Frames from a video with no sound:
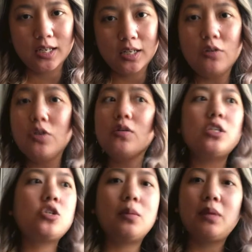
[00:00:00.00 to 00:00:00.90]
You know, you
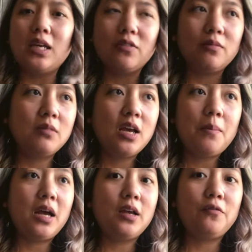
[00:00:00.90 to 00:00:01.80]
can join
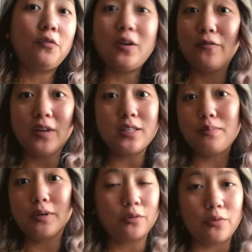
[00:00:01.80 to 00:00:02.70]
my free
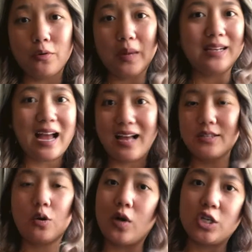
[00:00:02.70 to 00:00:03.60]
Facebook group and ask
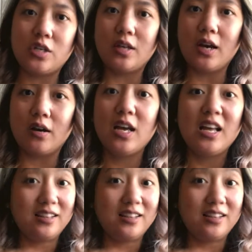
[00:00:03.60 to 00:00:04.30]
a question there.